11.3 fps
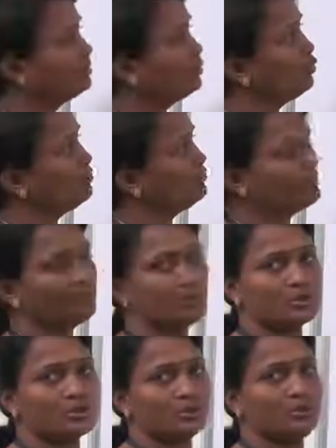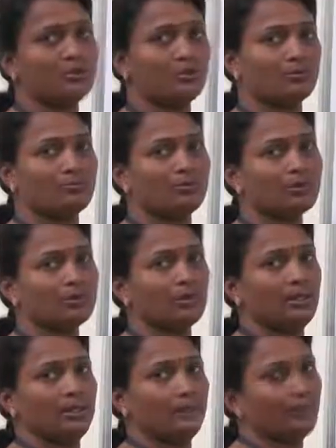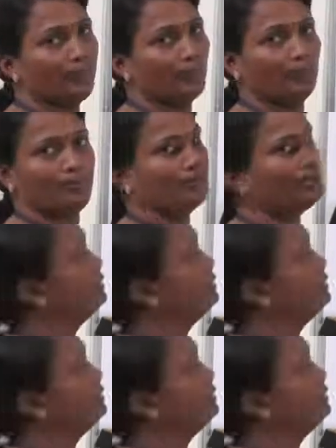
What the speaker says: the code for push and code for pop.